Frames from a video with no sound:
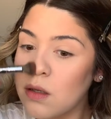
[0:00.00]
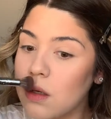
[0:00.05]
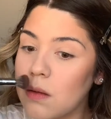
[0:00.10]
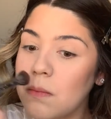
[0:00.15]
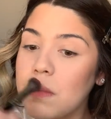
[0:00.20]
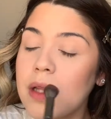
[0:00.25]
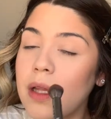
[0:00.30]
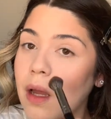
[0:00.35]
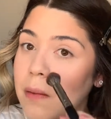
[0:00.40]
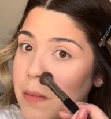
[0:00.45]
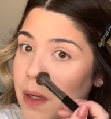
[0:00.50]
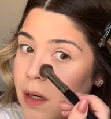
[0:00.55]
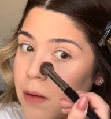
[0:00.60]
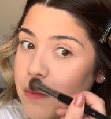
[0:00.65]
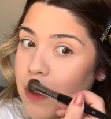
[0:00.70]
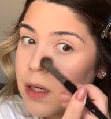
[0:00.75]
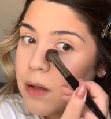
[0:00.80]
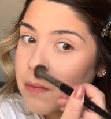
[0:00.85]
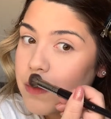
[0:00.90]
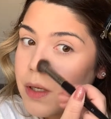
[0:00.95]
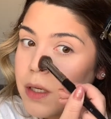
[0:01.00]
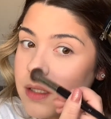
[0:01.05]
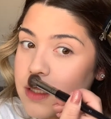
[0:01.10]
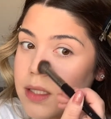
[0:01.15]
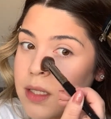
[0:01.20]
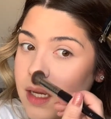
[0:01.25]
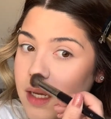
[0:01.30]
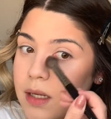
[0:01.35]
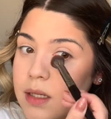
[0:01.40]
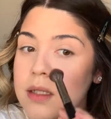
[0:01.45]
I'm not a makeup
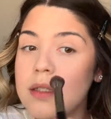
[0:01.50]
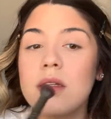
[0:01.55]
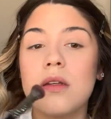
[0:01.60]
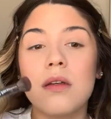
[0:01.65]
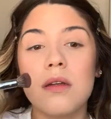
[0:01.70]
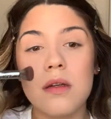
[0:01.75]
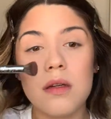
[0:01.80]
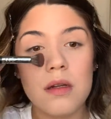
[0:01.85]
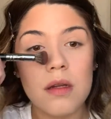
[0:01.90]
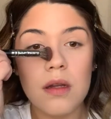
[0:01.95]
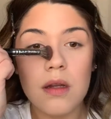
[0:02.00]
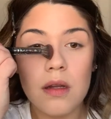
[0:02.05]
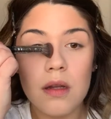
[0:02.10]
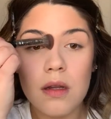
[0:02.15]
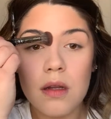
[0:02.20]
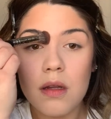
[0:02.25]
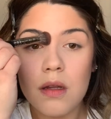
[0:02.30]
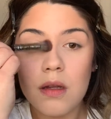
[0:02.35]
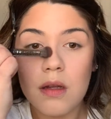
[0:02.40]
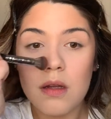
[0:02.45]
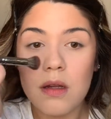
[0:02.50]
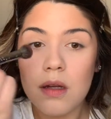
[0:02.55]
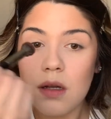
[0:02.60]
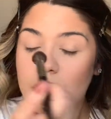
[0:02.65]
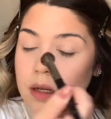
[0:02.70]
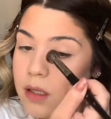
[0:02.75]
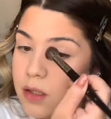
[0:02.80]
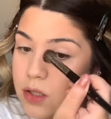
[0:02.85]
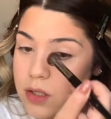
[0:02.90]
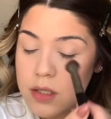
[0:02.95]
artist, guys.
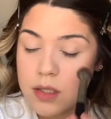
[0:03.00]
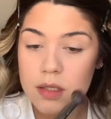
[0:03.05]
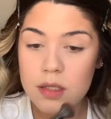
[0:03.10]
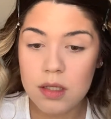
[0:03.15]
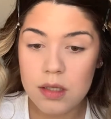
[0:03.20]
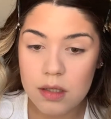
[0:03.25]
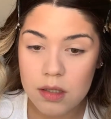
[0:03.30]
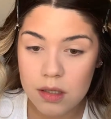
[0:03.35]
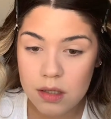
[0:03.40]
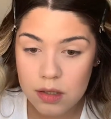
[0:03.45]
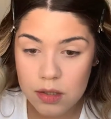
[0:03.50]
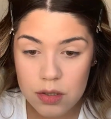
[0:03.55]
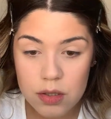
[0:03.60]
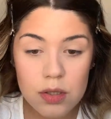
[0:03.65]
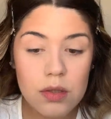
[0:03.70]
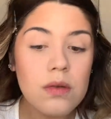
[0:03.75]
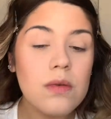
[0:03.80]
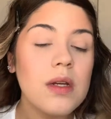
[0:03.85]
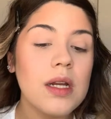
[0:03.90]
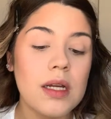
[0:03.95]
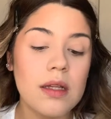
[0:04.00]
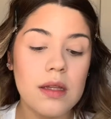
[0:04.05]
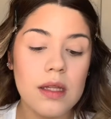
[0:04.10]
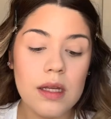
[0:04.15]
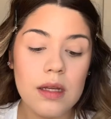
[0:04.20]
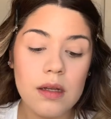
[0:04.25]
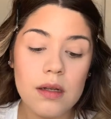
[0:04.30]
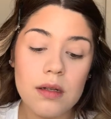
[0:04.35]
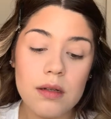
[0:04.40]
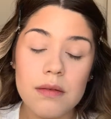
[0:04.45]
I just do what I
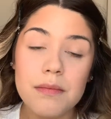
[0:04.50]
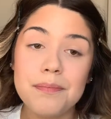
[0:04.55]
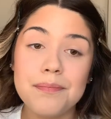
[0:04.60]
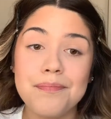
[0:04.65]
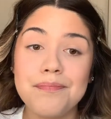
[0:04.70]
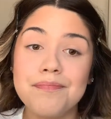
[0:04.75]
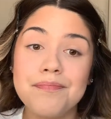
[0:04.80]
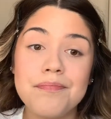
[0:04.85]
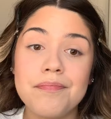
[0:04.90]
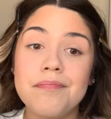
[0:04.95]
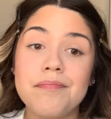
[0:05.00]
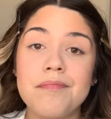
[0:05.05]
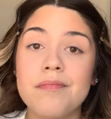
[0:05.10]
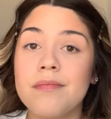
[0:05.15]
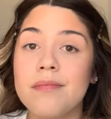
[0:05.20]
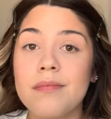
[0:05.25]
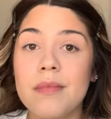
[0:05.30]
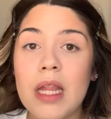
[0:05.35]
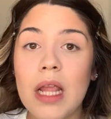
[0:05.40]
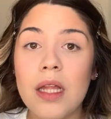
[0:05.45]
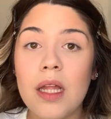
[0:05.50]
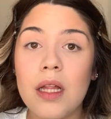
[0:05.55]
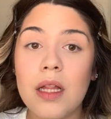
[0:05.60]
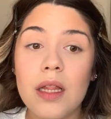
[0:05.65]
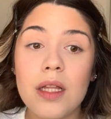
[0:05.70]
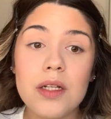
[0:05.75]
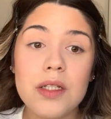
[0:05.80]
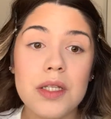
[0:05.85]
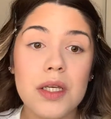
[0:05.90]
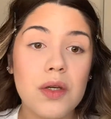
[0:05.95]
think
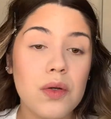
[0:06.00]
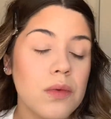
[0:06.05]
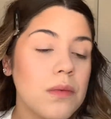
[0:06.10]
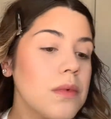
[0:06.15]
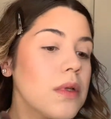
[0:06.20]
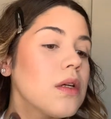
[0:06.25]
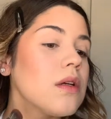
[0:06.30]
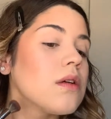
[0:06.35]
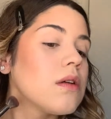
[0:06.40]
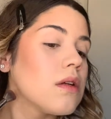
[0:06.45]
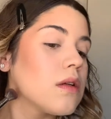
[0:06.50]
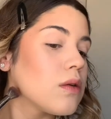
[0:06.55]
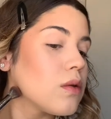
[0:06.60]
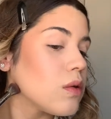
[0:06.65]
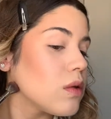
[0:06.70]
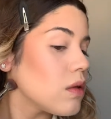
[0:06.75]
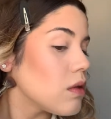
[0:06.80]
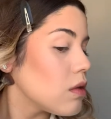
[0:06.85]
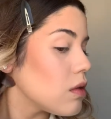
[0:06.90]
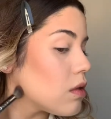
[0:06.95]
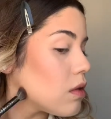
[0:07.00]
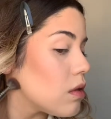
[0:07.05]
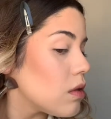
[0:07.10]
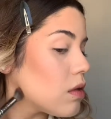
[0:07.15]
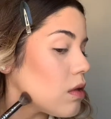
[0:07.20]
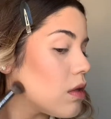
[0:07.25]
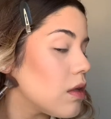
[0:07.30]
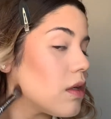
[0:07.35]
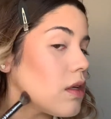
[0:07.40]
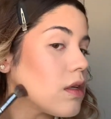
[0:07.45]
looks cute.
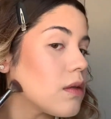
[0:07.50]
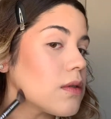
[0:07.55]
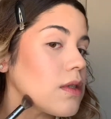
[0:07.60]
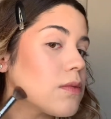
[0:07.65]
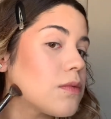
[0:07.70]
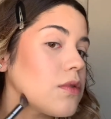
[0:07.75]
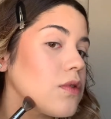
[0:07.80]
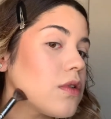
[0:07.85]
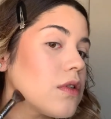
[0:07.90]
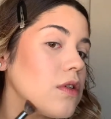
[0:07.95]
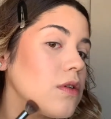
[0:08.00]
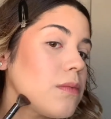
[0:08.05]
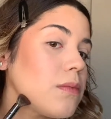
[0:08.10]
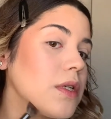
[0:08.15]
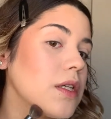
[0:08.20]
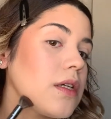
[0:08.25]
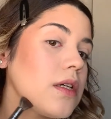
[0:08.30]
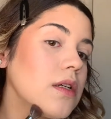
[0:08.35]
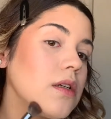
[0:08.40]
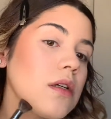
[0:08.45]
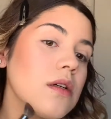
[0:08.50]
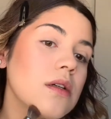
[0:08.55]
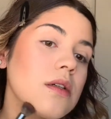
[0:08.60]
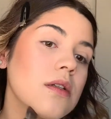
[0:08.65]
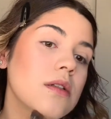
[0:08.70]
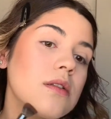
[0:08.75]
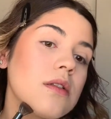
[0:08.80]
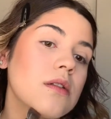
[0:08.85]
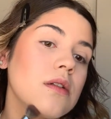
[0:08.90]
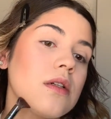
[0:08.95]
And I'm gonna do a little bit here
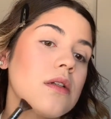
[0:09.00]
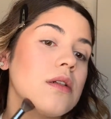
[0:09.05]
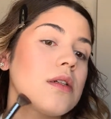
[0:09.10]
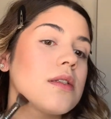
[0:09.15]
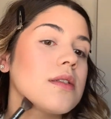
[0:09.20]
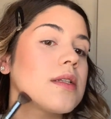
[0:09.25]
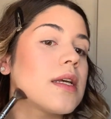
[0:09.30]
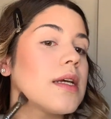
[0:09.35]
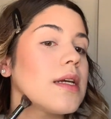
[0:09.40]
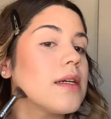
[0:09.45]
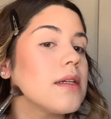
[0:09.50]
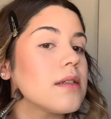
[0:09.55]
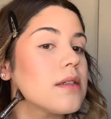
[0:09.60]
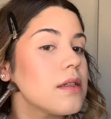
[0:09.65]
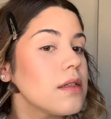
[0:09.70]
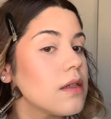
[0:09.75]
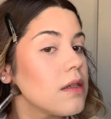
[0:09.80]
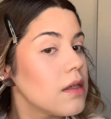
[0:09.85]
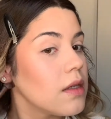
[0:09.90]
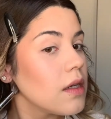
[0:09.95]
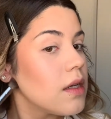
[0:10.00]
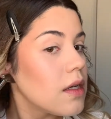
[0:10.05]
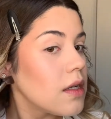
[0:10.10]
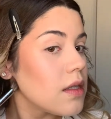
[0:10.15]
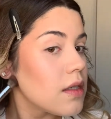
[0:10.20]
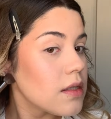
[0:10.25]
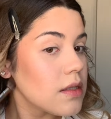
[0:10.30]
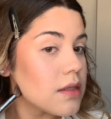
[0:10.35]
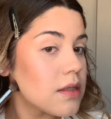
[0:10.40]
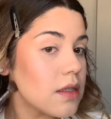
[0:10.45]
because your girl has gained
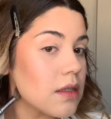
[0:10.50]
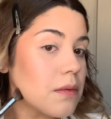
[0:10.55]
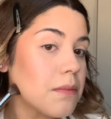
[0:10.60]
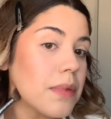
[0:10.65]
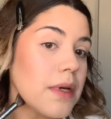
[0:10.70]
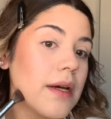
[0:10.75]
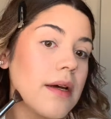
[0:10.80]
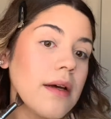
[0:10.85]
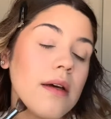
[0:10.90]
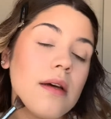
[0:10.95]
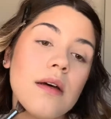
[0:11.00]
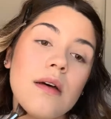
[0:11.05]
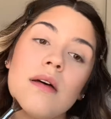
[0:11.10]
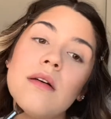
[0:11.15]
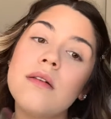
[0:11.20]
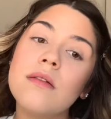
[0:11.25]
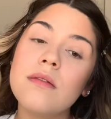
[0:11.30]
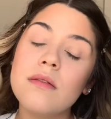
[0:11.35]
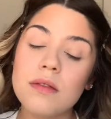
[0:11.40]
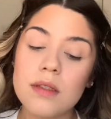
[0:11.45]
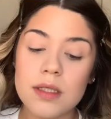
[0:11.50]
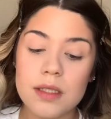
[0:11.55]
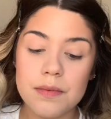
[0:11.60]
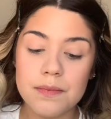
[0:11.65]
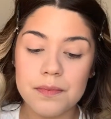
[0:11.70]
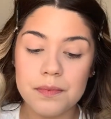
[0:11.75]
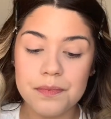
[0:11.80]
some pounds.